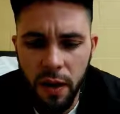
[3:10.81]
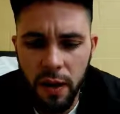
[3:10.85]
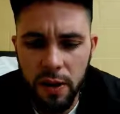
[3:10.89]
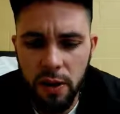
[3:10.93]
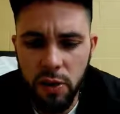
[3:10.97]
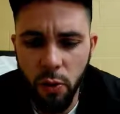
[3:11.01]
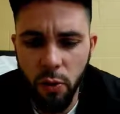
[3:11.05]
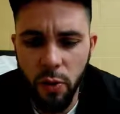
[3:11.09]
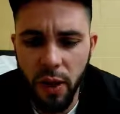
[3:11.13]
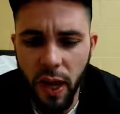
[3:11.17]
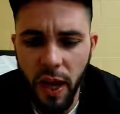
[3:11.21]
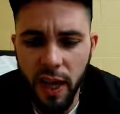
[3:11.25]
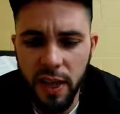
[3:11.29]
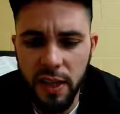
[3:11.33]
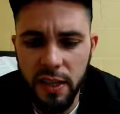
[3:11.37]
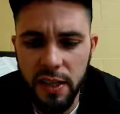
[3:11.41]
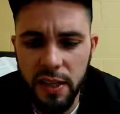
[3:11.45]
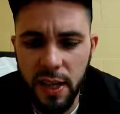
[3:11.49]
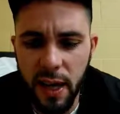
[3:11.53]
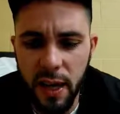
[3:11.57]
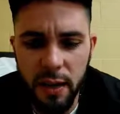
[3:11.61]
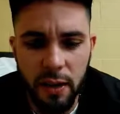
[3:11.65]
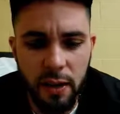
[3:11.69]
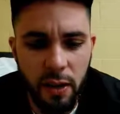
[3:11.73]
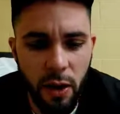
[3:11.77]
It's okay to
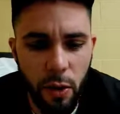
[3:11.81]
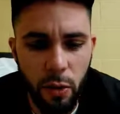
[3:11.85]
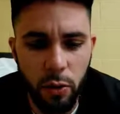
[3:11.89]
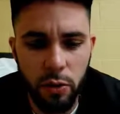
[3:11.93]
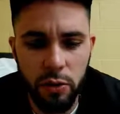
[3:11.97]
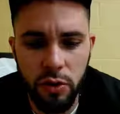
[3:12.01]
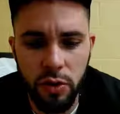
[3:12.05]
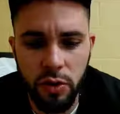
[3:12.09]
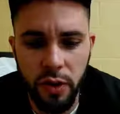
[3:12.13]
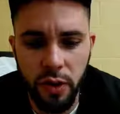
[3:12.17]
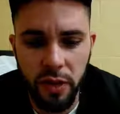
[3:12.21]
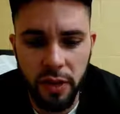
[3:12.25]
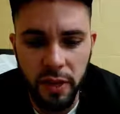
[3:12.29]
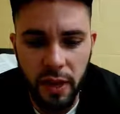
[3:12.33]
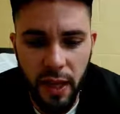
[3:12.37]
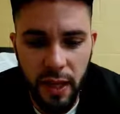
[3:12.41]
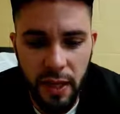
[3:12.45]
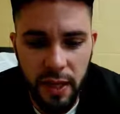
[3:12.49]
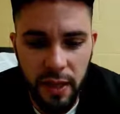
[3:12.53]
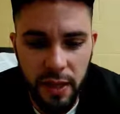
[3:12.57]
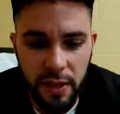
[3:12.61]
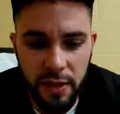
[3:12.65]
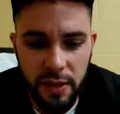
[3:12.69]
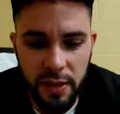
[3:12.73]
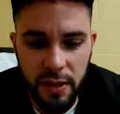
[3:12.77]
say no to the
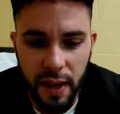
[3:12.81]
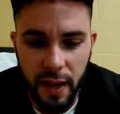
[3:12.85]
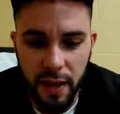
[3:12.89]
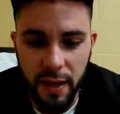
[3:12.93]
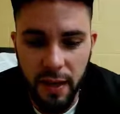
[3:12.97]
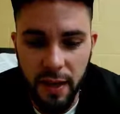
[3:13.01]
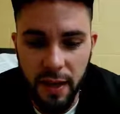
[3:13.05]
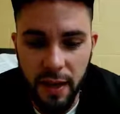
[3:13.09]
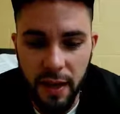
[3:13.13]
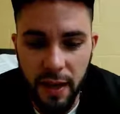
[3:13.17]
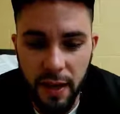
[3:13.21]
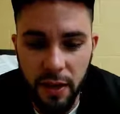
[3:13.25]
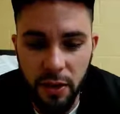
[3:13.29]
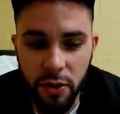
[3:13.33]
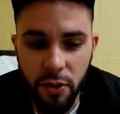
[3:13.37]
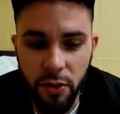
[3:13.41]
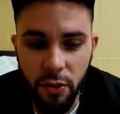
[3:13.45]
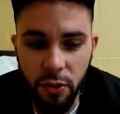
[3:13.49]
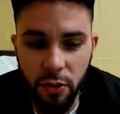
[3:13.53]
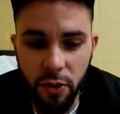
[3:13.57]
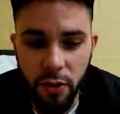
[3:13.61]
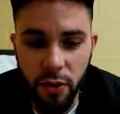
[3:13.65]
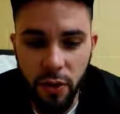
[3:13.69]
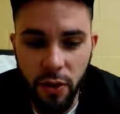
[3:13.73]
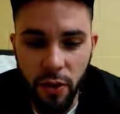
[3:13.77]
things that can
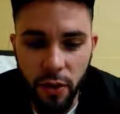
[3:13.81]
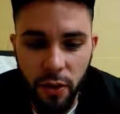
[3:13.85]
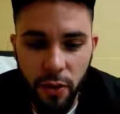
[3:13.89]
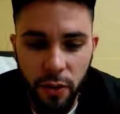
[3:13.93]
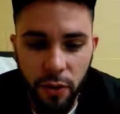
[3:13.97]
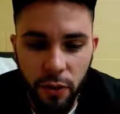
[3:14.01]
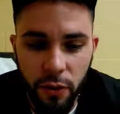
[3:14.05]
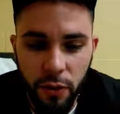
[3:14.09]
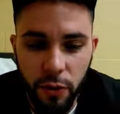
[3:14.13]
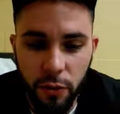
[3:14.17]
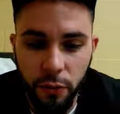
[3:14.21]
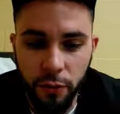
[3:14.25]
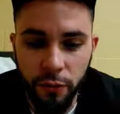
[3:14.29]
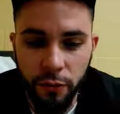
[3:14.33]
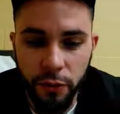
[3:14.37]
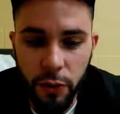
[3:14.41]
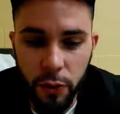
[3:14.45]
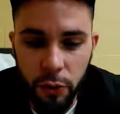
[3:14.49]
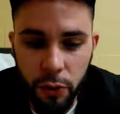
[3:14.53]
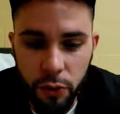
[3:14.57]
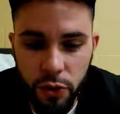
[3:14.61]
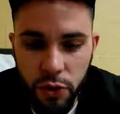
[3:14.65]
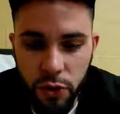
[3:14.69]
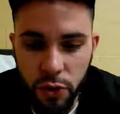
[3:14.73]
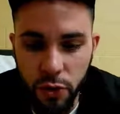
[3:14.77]
hinder your
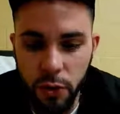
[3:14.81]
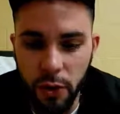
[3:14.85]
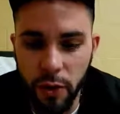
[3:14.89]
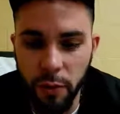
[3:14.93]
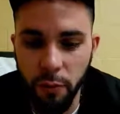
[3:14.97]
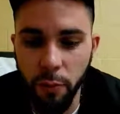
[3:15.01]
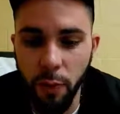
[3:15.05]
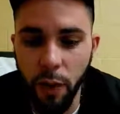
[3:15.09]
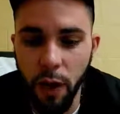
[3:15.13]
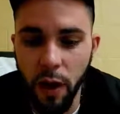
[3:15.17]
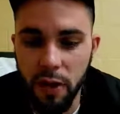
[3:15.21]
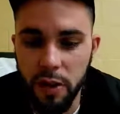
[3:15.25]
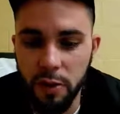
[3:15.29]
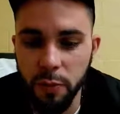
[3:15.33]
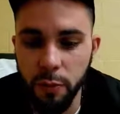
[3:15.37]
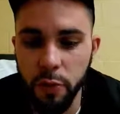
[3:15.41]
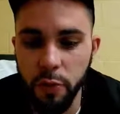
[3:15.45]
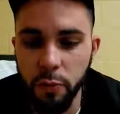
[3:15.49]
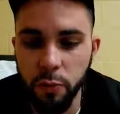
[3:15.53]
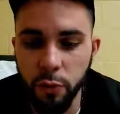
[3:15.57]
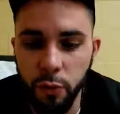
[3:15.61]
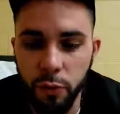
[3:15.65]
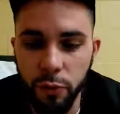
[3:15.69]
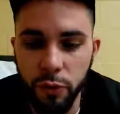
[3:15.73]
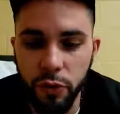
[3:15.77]
future and
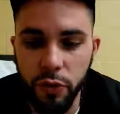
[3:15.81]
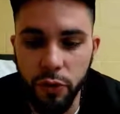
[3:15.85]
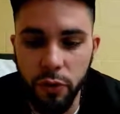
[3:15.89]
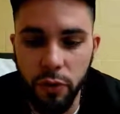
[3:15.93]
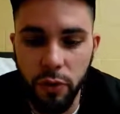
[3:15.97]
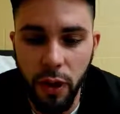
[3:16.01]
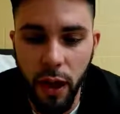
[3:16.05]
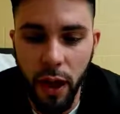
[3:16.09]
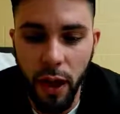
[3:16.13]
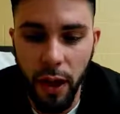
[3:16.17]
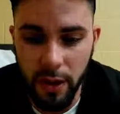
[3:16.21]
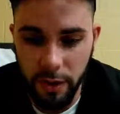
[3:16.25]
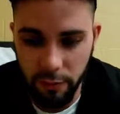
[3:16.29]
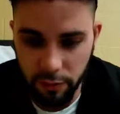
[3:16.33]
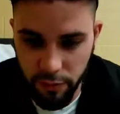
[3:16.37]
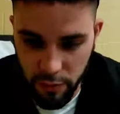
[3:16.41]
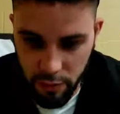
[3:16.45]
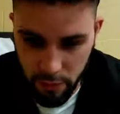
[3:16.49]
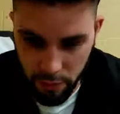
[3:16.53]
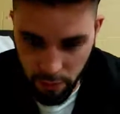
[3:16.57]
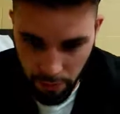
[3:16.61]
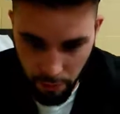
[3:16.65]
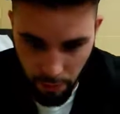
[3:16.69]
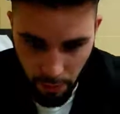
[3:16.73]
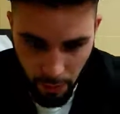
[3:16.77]
possibly ruin your
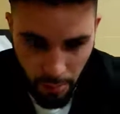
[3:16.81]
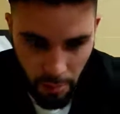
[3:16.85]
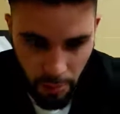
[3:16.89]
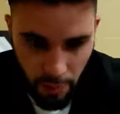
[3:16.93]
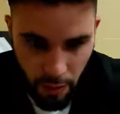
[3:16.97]
lives.